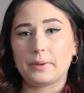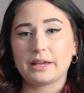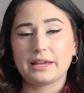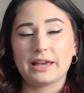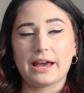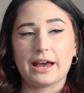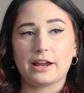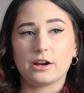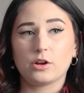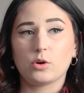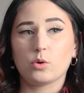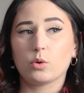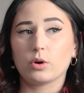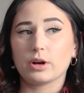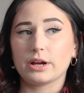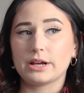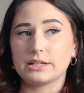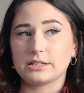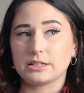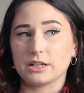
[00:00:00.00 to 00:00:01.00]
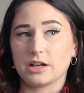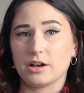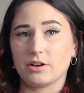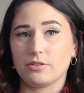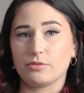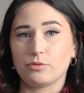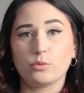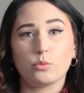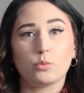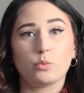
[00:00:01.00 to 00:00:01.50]
categories
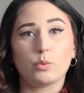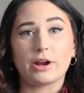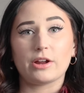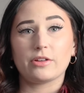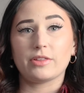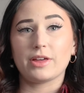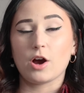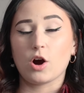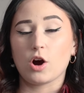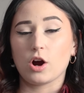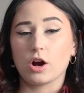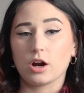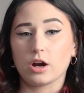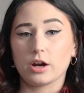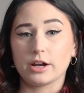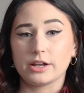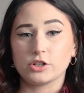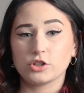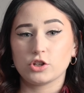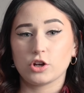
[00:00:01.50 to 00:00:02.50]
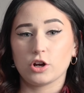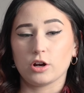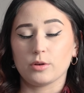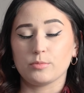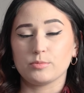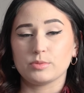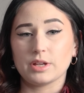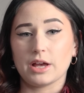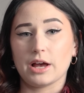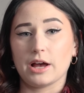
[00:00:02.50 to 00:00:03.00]
of where they are in
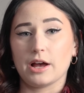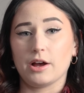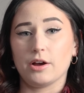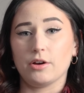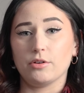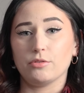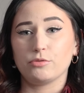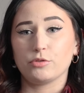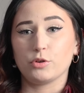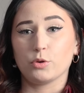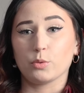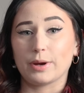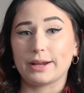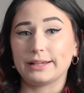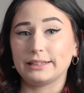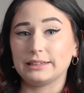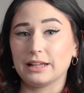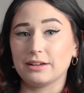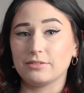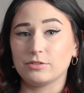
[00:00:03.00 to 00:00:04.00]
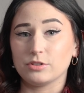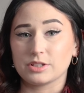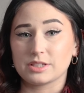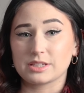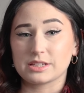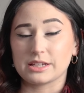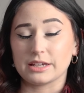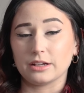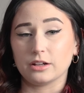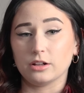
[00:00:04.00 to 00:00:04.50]
terms of grade level
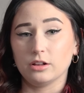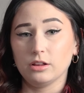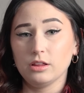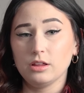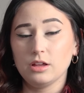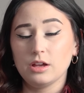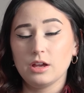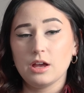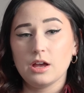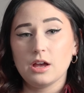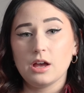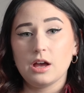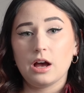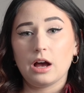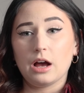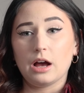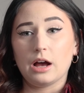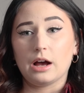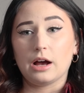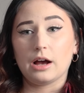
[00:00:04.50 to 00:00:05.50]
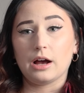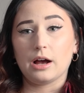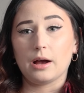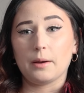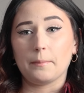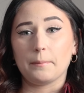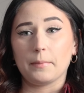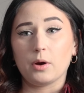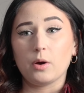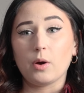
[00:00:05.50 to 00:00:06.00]
skill.
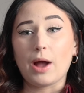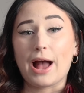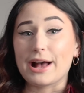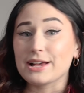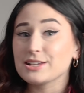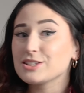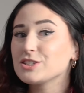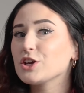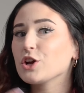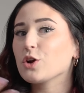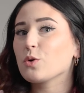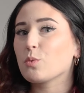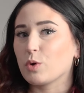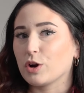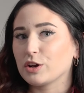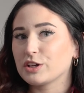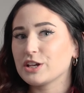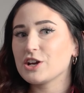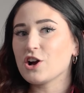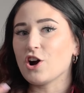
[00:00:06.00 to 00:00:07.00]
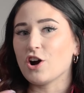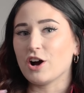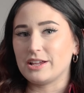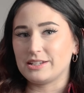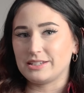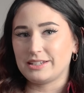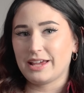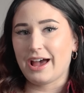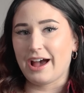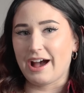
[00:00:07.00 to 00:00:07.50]
As they're working
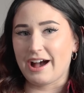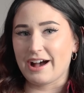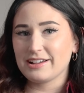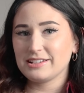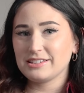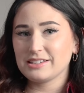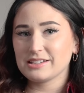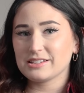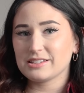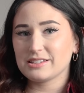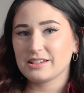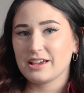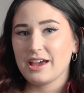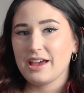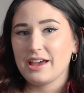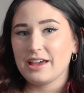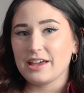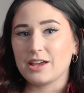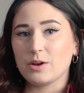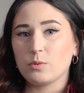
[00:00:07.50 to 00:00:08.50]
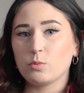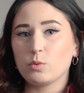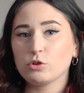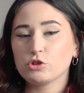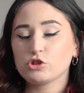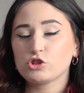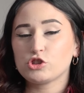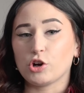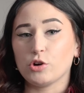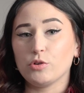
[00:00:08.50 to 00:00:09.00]
on tasks, it will
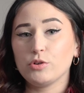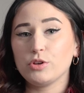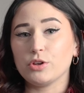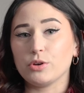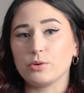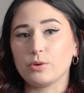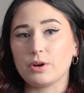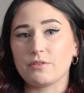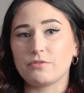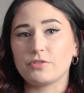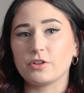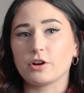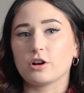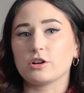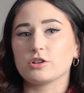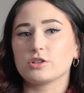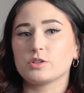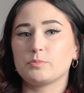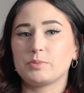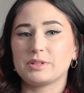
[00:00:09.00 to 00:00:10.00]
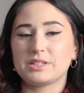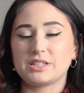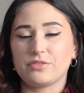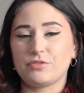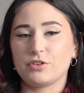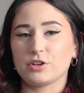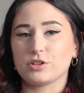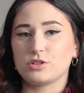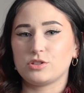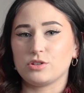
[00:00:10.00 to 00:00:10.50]
show you if there are
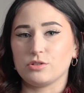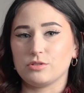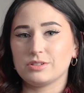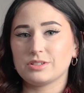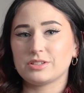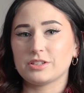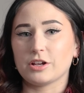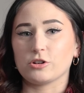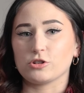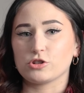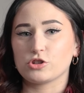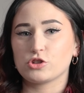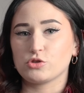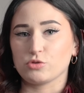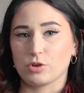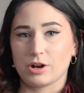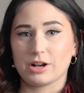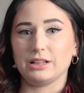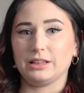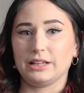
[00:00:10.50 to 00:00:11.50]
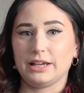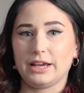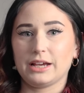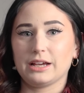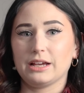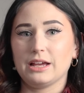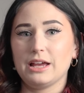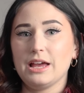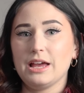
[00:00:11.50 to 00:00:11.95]
specific students that are struggling.